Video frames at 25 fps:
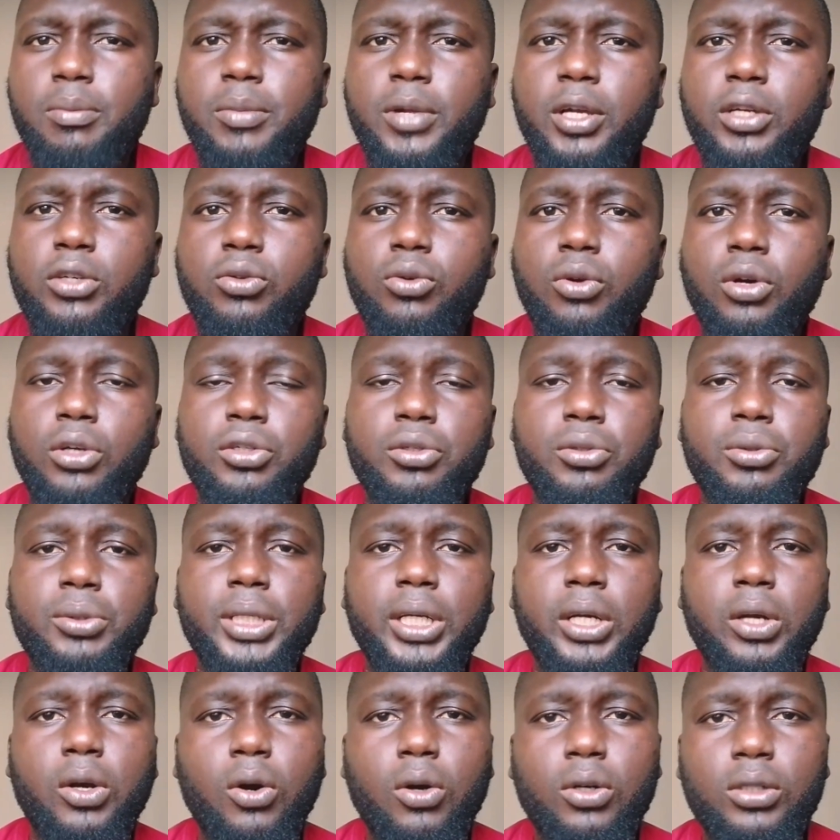Make sure you
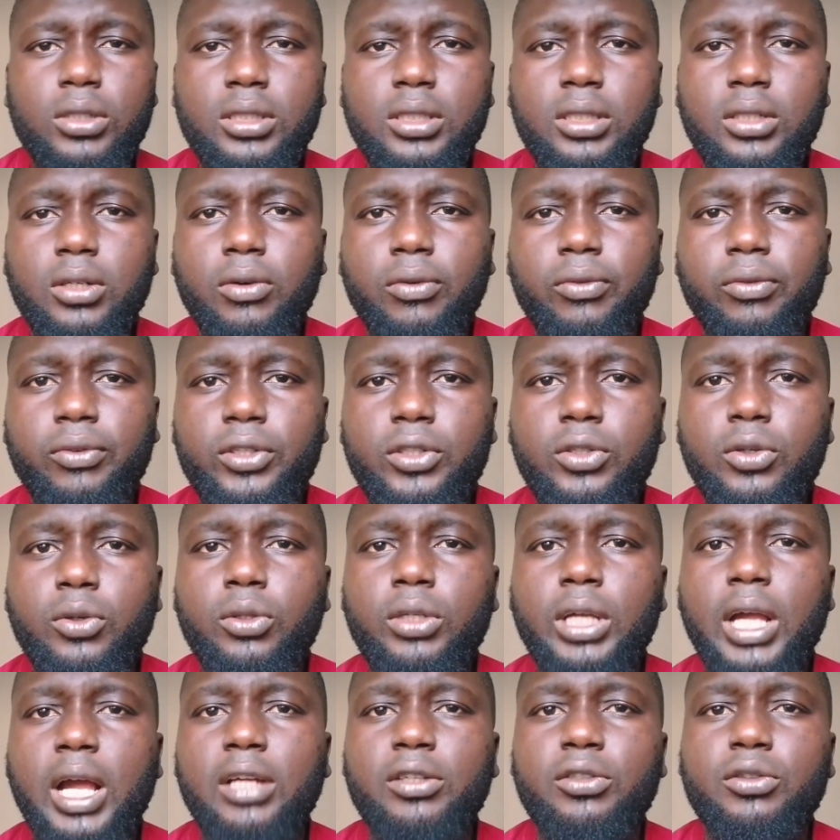record your
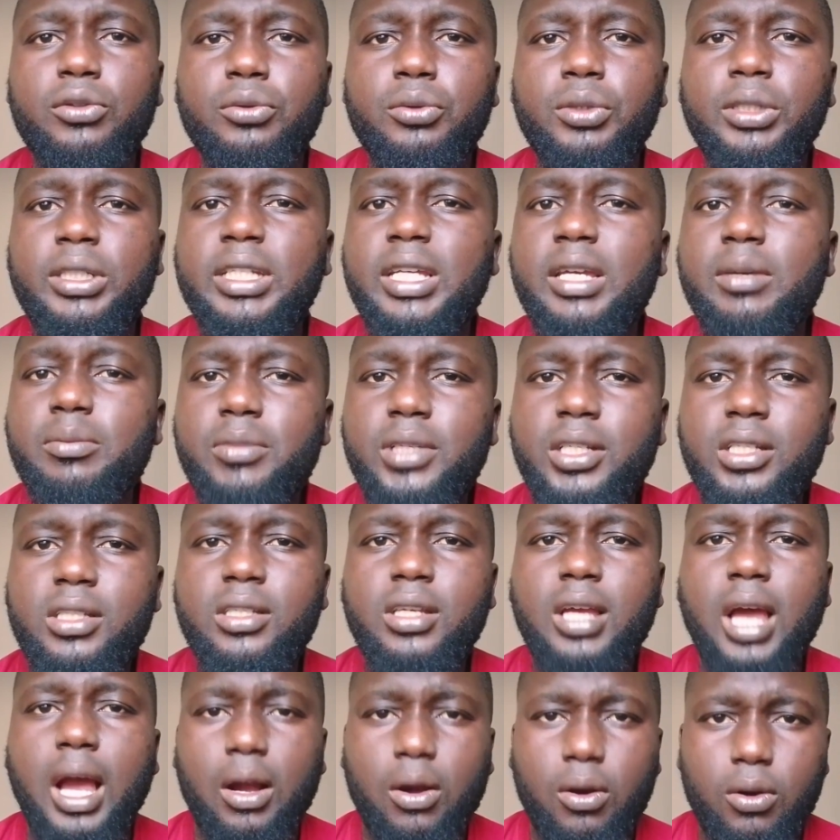video and you rename
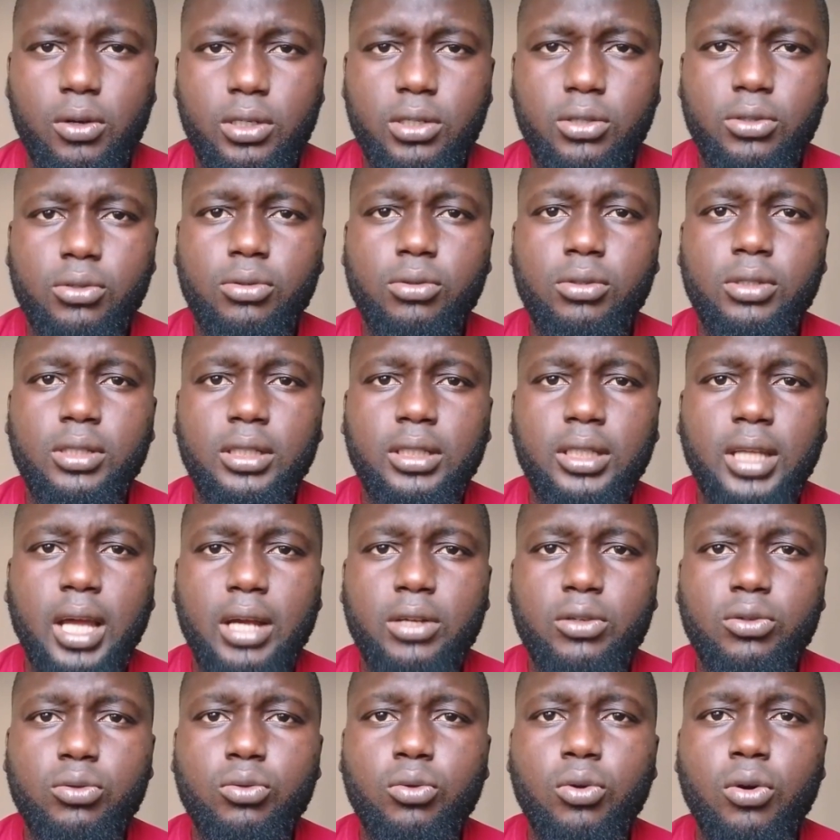it according to the
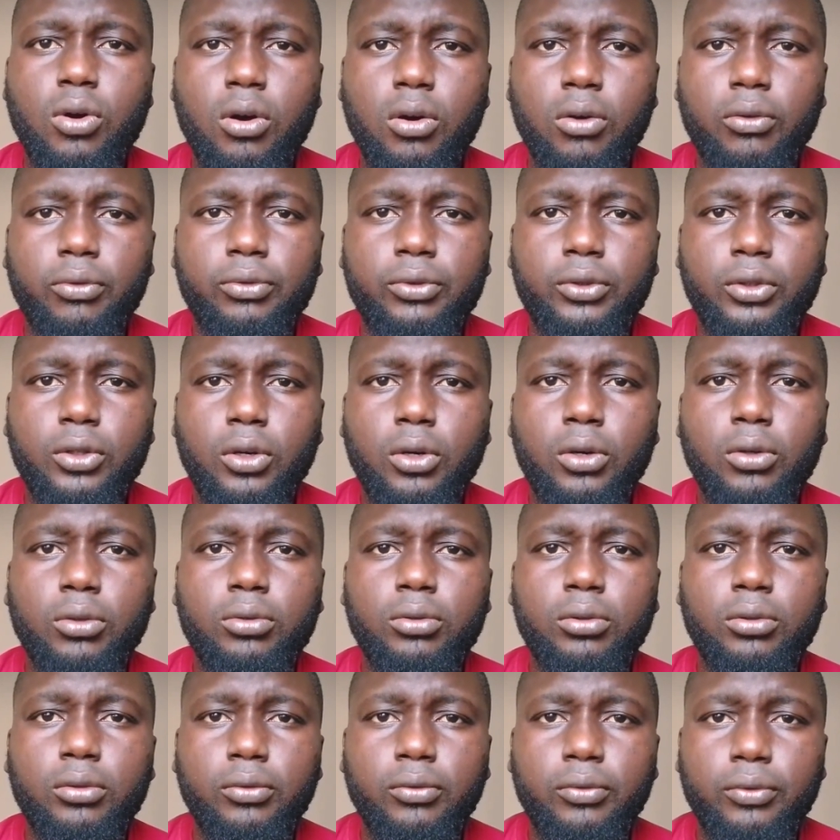title of
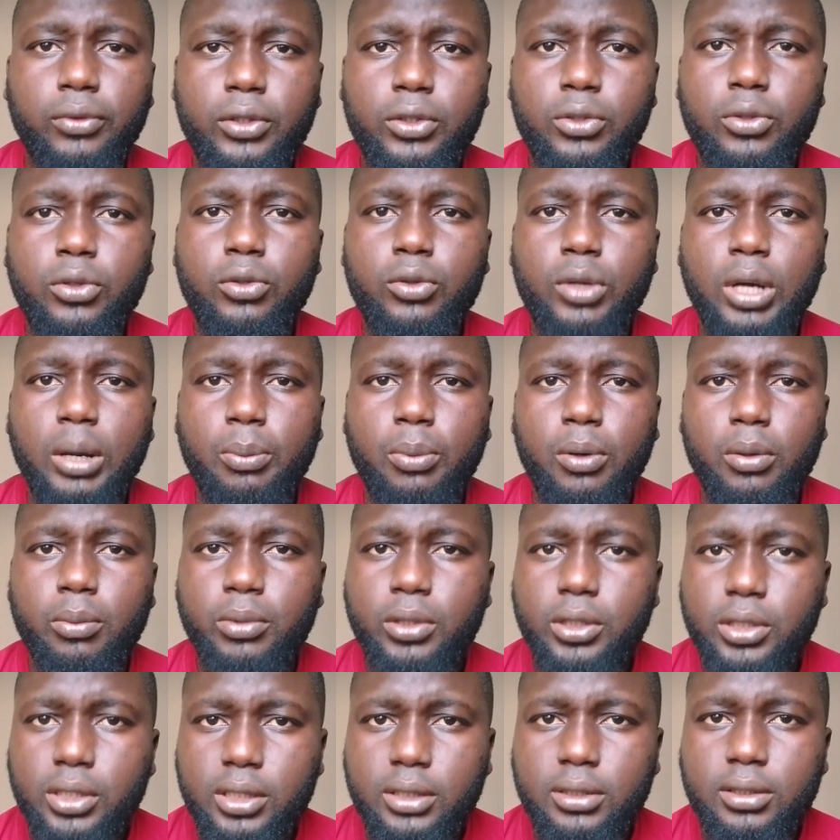your video you are
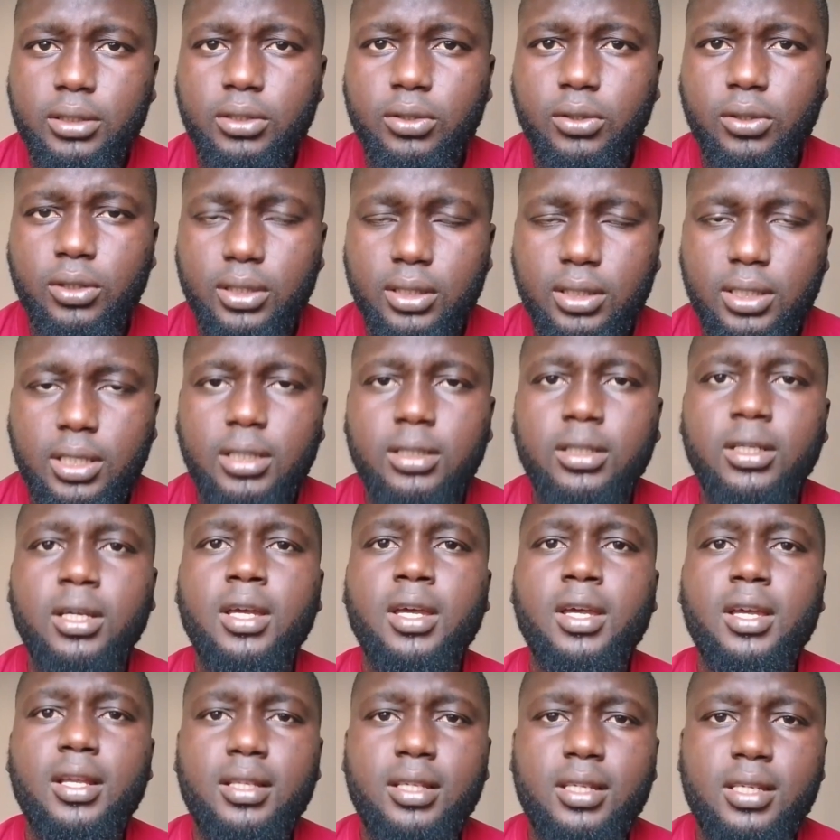publishing. You
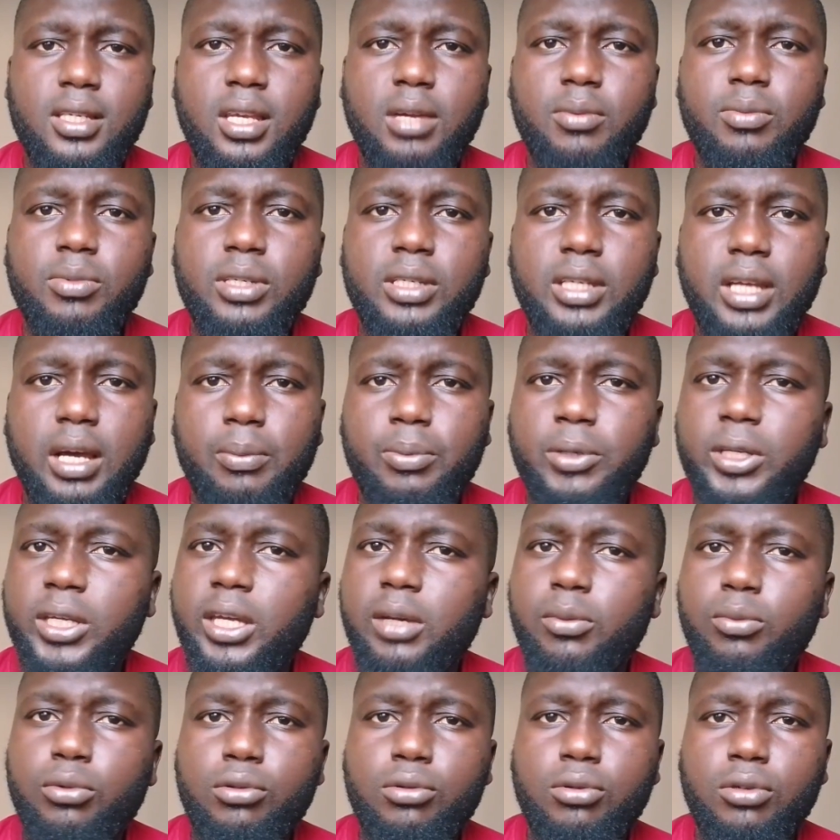understand? The same thing
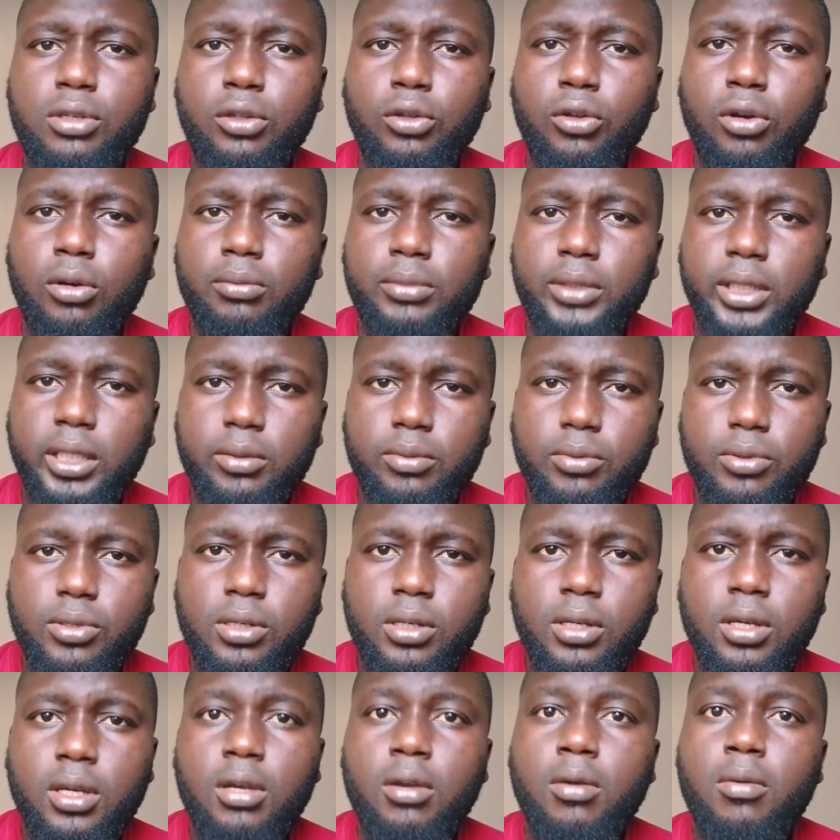applicable to the
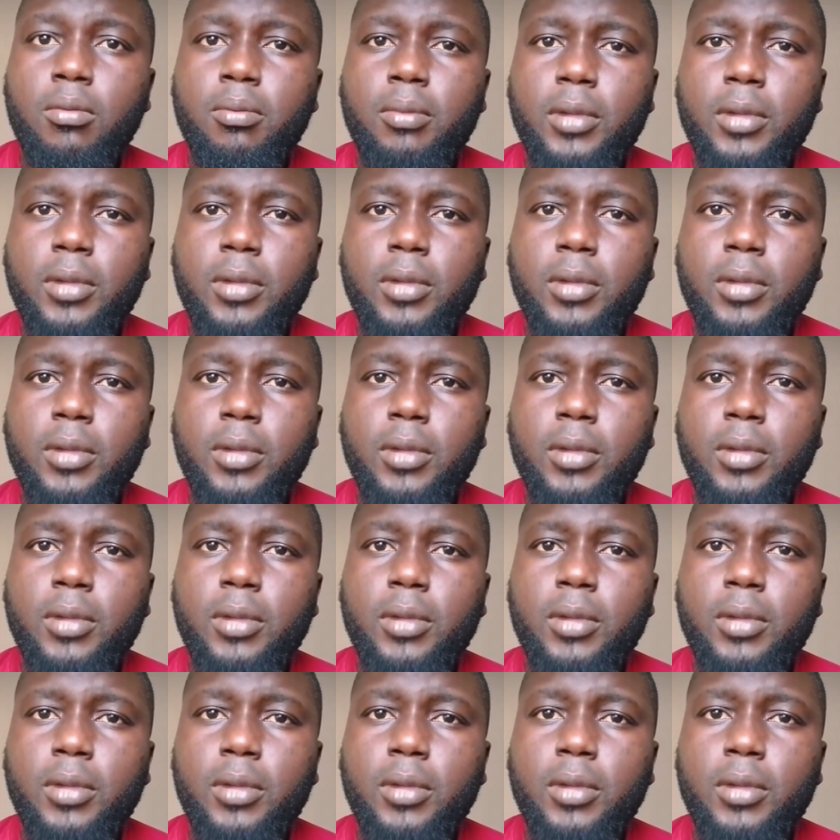thumbnails.